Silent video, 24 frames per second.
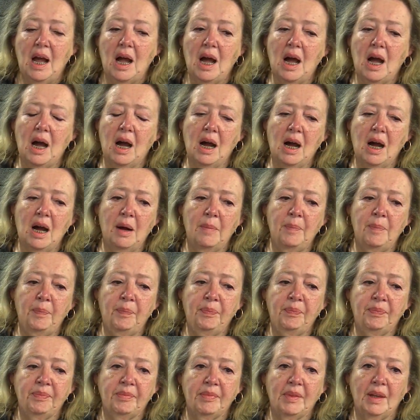
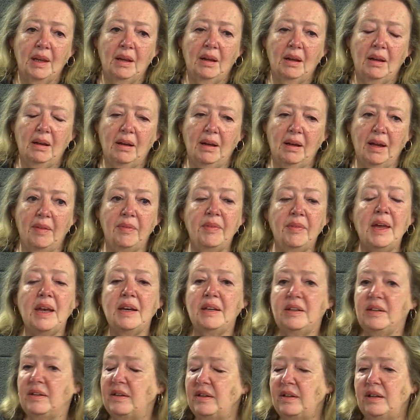And
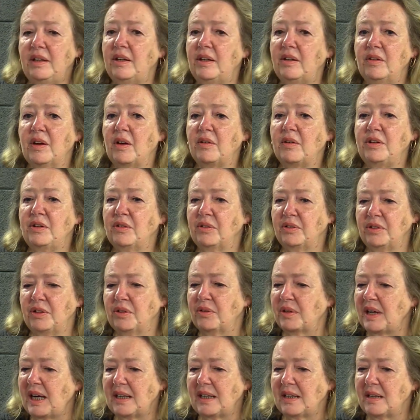then, you know, you're
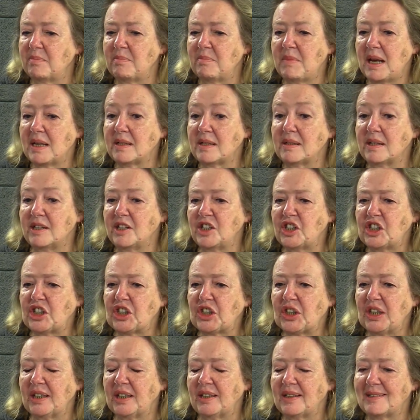getting a message
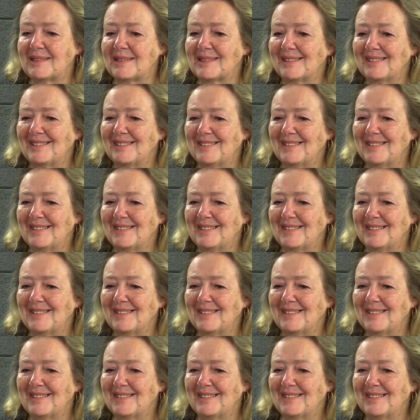that